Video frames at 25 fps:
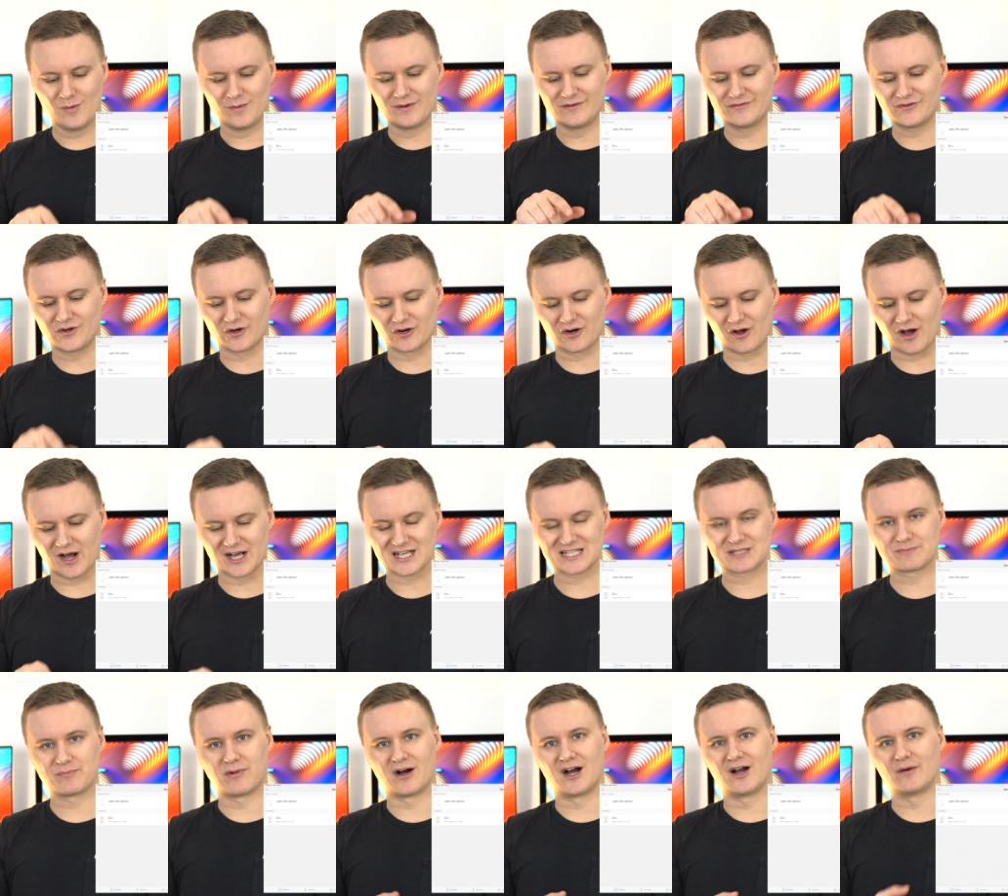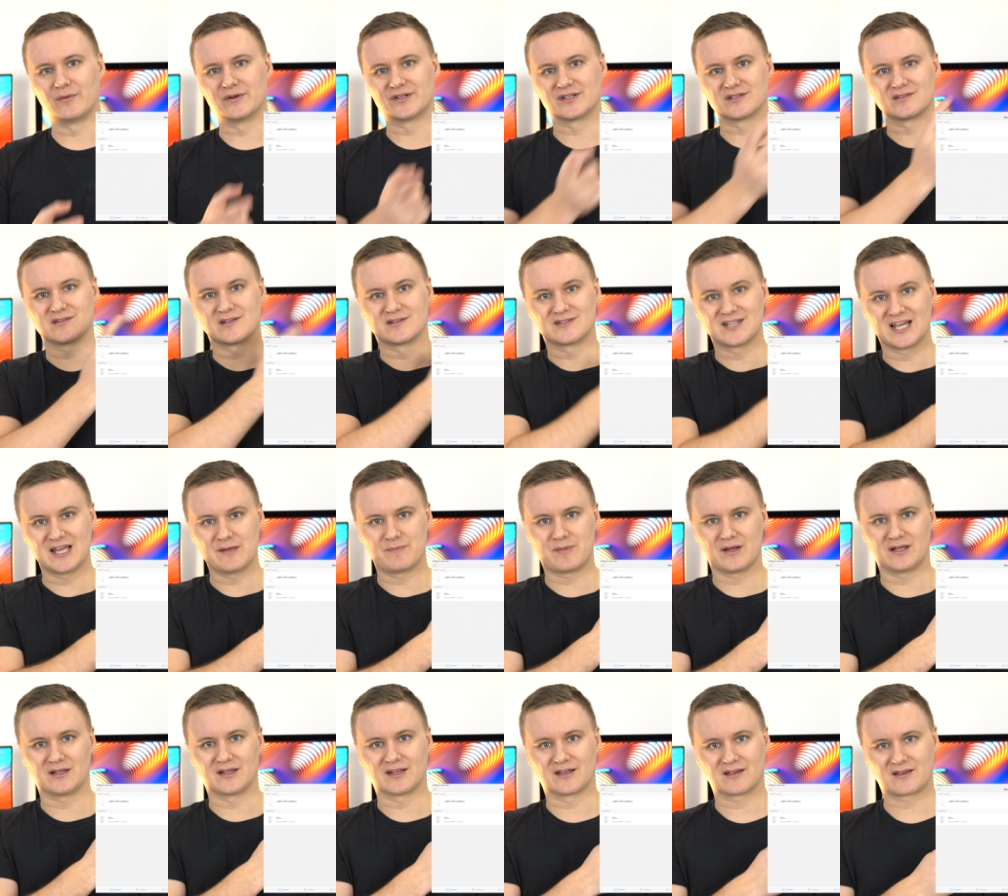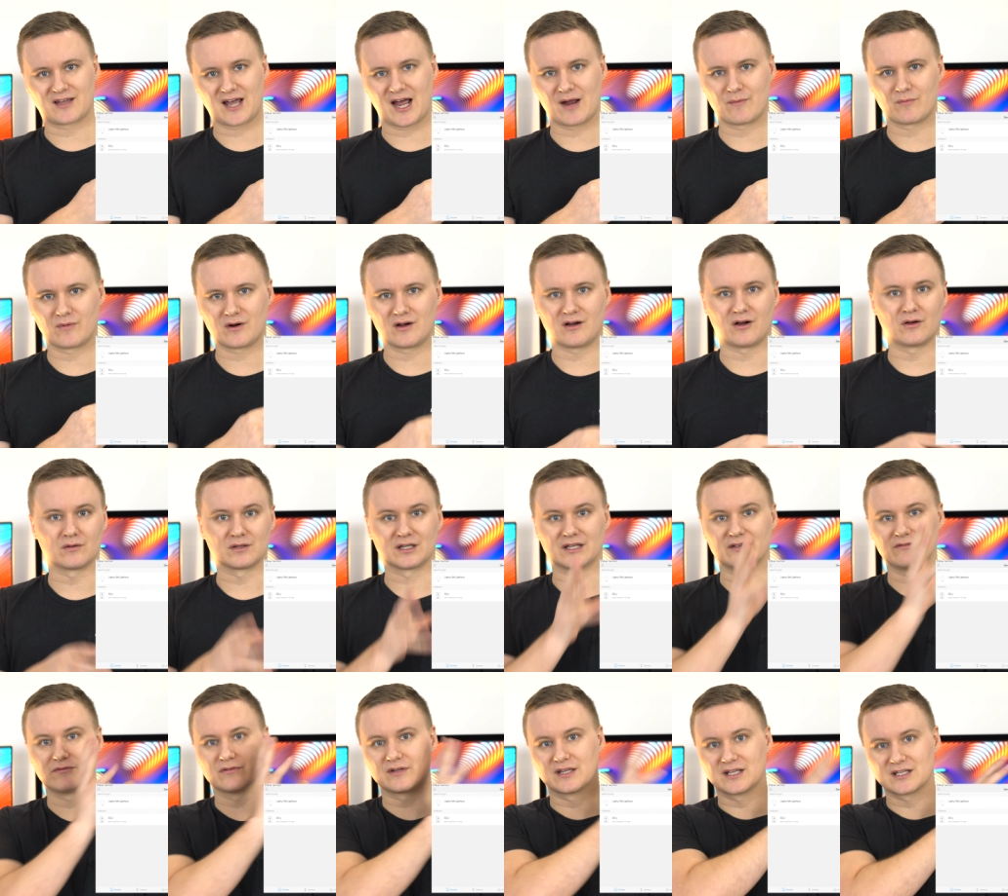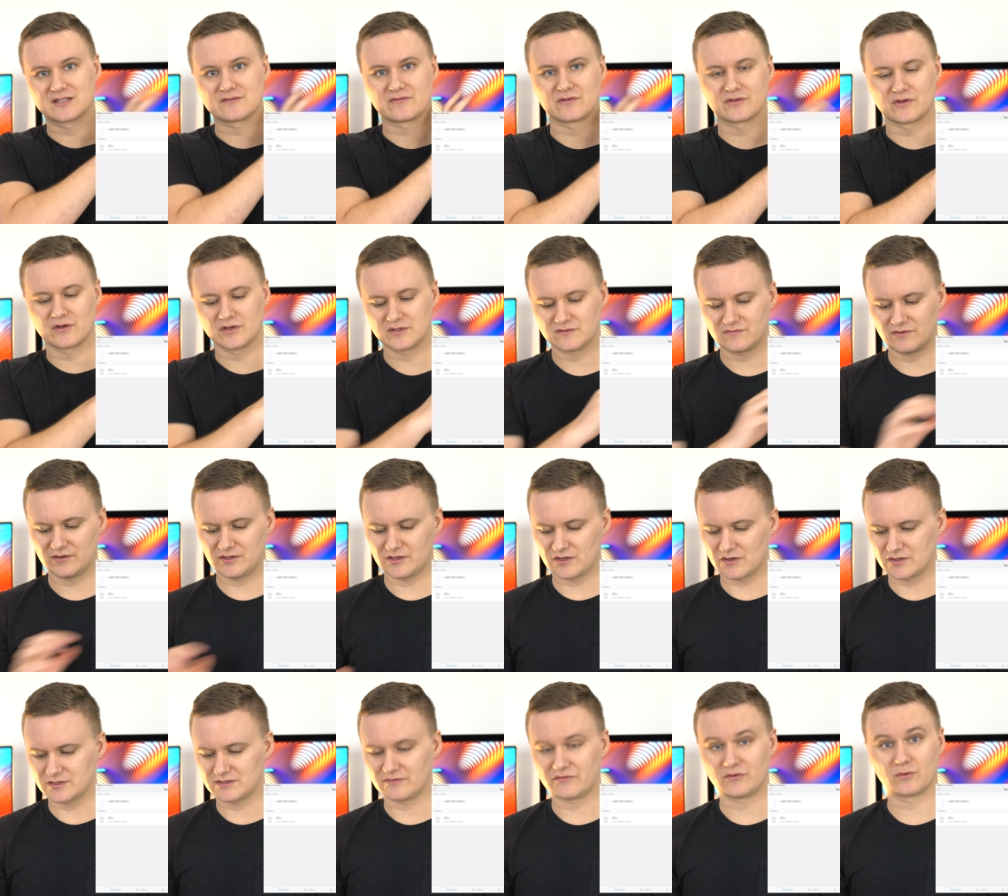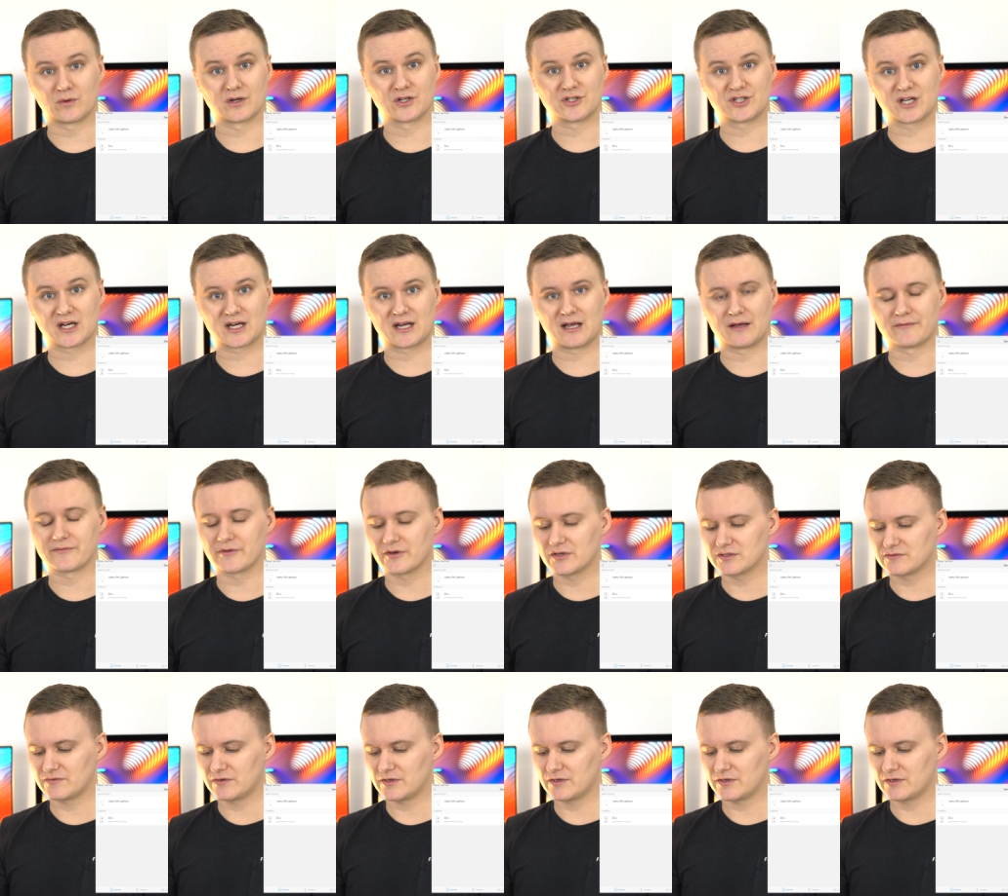We've got iSpy, which is the TP-Link camera. I'll leave links for those videos if you want to check out those